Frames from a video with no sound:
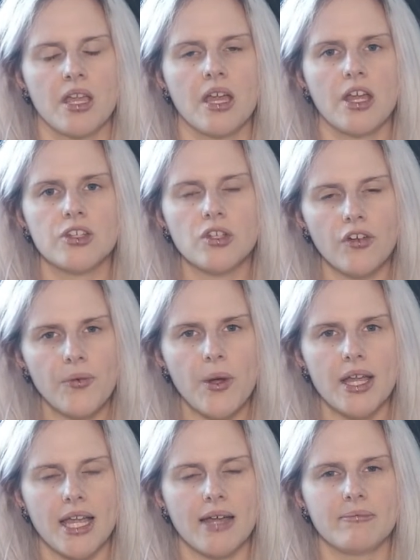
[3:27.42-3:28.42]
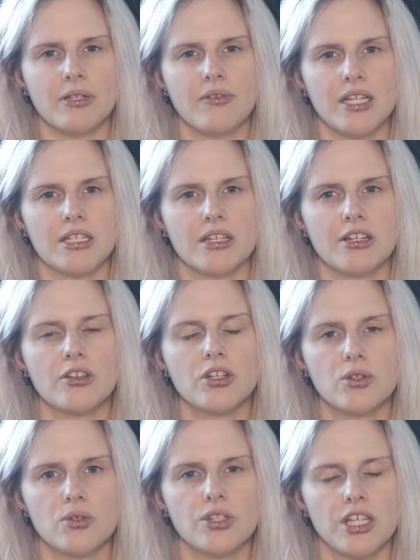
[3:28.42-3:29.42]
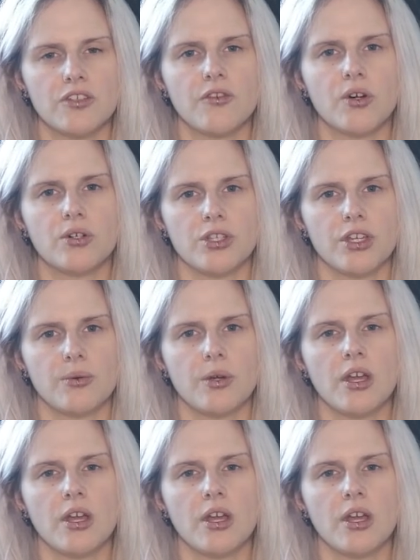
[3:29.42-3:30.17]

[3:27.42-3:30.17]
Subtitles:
Software can be written that does this for you.